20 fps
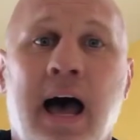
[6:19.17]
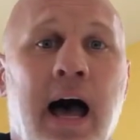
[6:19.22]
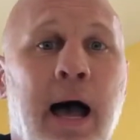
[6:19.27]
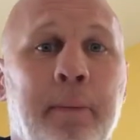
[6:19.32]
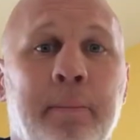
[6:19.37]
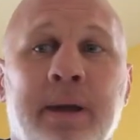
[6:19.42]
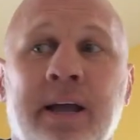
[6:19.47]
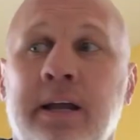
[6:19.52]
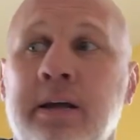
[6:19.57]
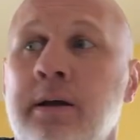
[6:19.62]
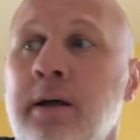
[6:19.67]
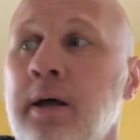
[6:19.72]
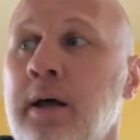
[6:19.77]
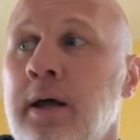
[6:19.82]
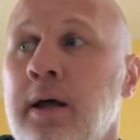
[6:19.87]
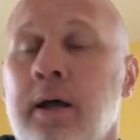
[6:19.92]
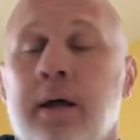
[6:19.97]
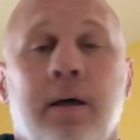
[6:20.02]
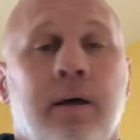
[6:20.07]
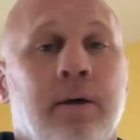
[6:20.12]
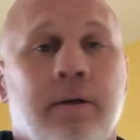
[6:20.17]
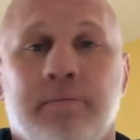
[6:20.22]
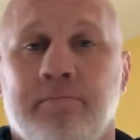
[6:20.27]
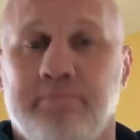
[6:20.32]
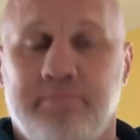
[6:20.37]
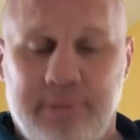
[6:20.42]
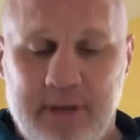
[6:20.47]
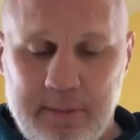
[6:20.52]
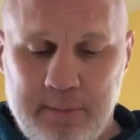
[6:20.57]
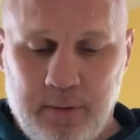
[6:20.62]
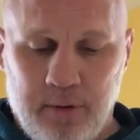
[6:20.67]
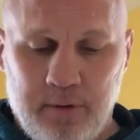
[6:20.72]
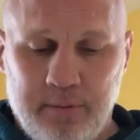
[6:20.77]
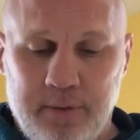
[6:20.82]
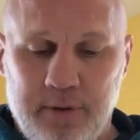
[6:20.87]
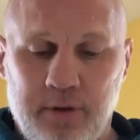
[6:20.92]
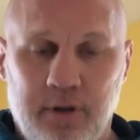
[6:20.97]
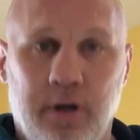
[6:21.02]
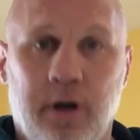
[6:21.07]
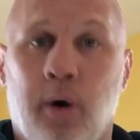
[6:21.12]
I mean, people,
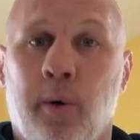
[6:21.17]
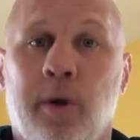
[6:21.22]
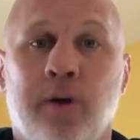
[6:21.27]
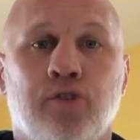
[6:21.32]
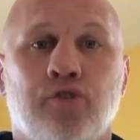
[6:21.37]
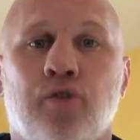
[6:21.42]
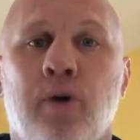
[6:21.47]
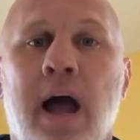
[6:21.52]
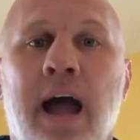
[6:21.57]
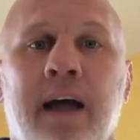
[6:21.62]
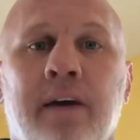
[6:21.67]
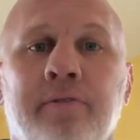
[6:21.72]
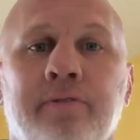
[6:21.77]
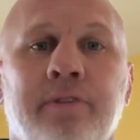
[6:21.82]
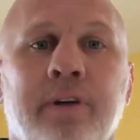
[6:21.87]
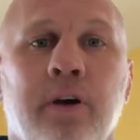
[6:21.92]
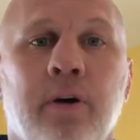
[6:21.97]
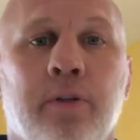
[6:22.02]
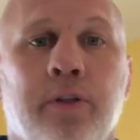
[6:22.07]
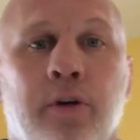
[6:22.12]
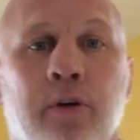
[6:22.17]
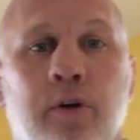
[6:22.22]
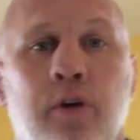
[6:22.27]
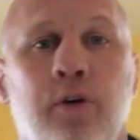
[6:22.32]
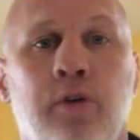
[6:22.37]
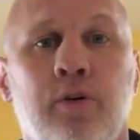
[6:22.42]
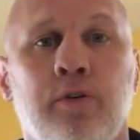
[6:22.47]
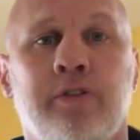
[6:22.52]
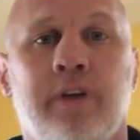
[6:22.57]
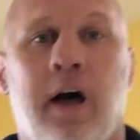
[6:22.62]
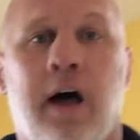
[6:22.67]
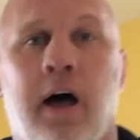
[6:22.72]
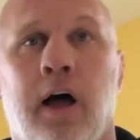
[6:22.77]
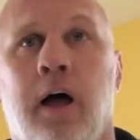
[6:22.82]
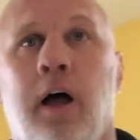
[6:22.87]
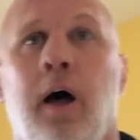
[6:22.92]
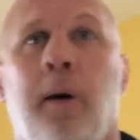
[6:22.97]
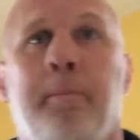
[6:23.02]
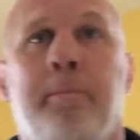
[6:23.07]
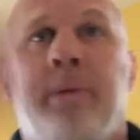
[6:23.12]
in track and field, they'll use
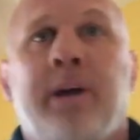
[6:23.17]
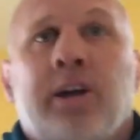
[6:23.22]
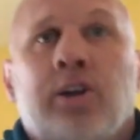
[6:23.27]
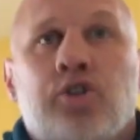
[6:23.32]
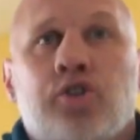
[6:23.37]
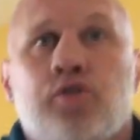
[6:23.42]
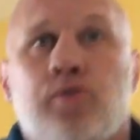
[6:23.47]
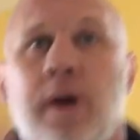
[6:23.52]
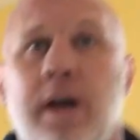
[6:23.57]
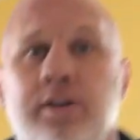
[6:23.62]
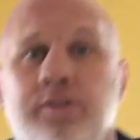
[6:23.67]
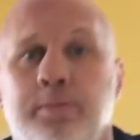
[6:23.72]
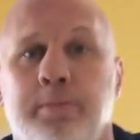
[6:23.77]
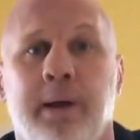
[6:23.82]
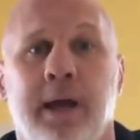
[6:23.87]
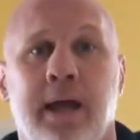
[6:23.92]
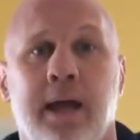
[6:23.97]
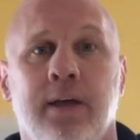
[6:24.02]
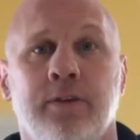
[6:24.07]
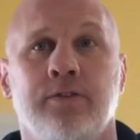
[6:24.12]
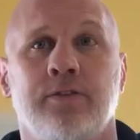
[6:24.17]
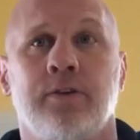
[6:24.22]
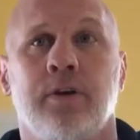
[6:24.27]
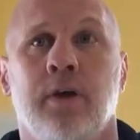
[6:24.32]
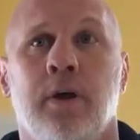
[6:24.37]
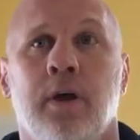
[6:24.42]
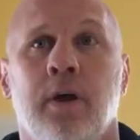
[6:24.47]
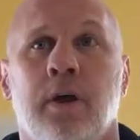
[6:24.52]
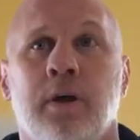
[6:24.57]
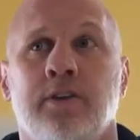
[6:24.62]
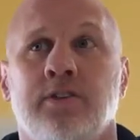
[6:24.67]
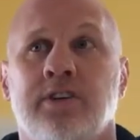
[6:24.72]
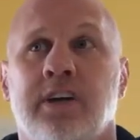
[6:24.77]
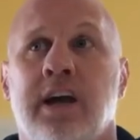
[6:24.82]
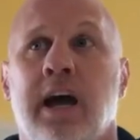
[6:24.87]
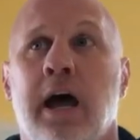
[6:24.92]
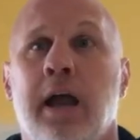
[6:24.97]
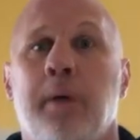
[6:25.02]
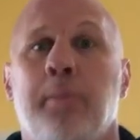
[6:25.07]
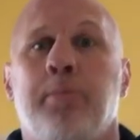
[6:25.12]
a big stretch bands to
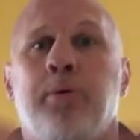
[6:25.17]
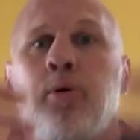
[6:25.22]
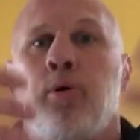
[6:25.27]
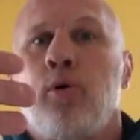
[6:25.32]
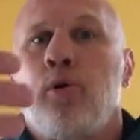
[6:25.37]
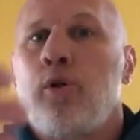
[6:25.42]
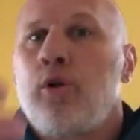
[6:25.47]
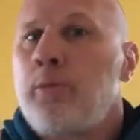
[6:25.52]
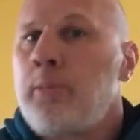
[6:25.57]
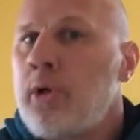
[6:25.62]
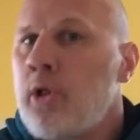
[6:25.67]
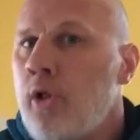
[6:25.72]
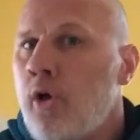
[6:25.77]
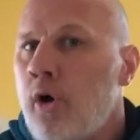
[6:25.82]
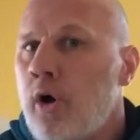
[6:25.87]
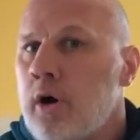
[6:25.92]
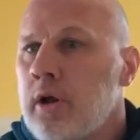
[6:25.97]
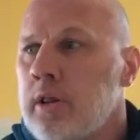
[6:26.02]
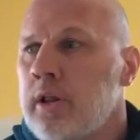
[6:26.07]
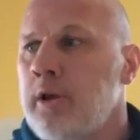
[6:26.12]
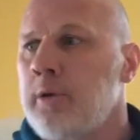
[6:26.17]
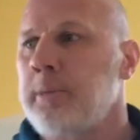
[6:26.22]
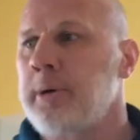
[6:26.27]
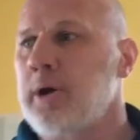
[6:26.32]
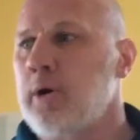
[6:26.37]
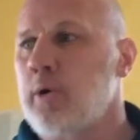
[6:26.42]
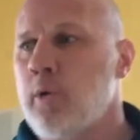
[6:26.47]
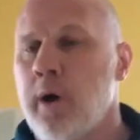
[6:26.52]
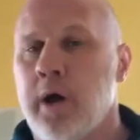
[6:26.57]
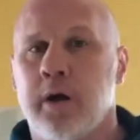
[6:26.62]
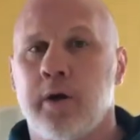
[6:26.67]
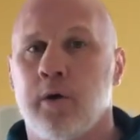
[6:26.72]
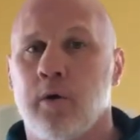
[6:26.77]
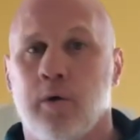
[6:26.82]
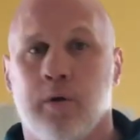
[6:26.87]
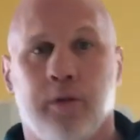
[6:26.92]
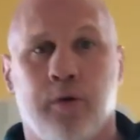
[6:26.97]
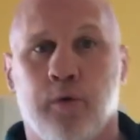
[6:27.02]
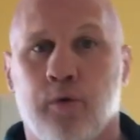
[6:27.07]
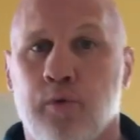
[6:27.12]
kind of pull them along a little bit quicker,
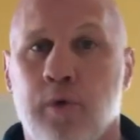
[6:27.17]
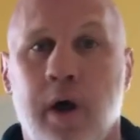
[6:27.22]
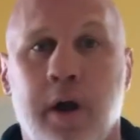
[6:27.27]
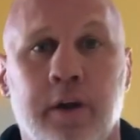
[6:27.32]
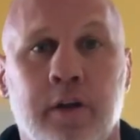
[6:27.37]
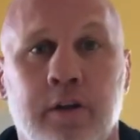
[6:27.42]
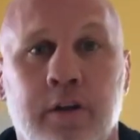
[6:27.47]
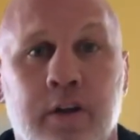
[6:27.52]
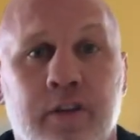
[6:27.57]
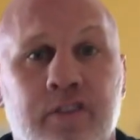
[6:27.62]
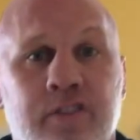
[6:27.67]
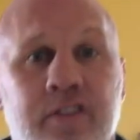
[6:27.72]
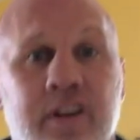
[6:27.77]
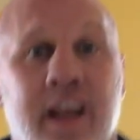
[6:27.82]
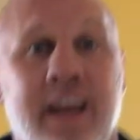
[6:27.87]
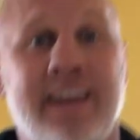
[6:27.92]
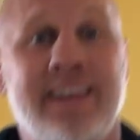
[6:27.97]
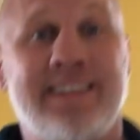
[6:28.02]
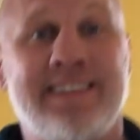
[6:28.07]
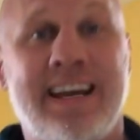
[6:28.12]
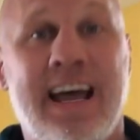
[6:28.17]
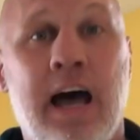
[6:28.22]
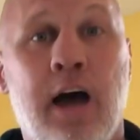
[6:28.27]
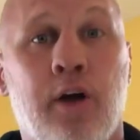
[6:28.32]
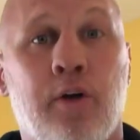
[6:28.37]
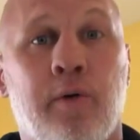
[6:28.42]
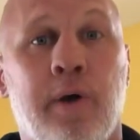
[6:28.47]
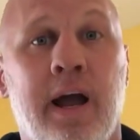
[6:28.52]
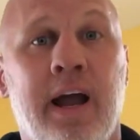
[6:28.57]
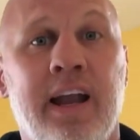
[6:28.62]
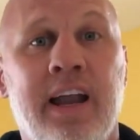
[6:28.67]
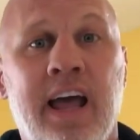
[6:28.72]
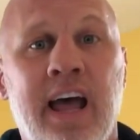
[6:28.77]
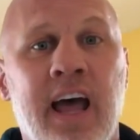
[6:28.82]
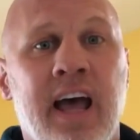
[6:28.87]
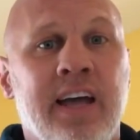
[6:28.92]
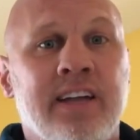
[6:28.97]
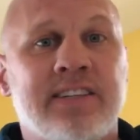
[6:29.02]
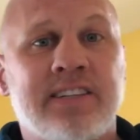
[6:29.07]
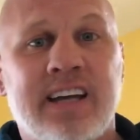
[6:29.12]
or they'll run on a slight downgrade
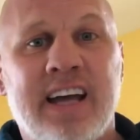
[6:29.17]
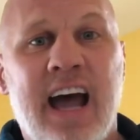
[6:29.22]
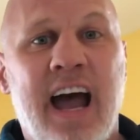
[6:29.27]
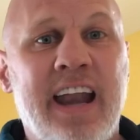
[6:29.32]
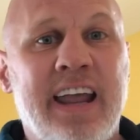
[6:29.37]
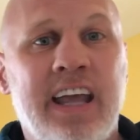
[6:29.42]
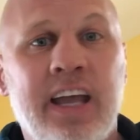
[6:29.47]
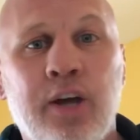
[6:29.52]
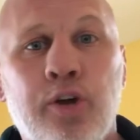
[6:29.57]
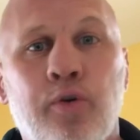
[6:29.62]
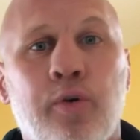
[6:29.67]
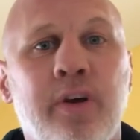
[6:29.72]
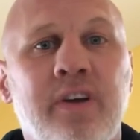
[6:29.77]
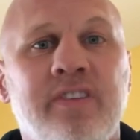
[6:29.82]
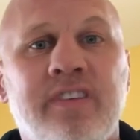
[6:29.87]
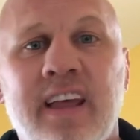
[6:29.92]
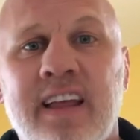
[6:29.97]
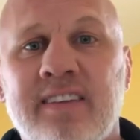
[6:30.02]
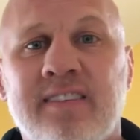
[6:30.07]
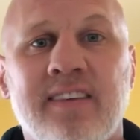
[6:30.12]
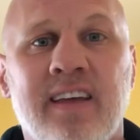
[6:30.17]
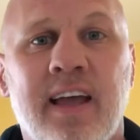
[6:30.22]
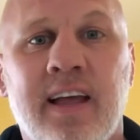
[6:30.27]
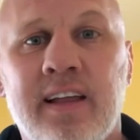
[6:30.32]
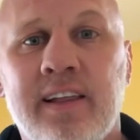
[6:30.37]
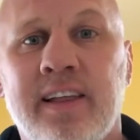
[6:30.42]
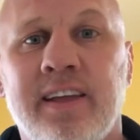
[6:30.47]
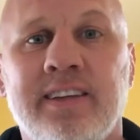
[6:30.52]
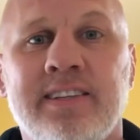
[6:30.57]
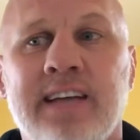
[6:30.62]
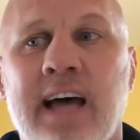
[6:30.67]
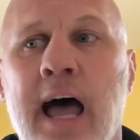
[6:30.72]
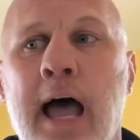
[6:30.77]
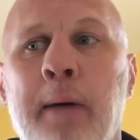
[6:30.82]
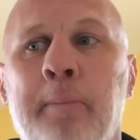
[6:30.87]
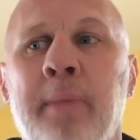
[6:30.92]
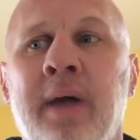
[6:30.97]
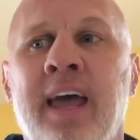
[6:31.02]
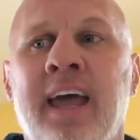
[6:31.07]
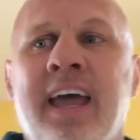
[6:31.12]
to kind of increase that cycling
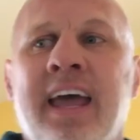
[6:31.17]
time.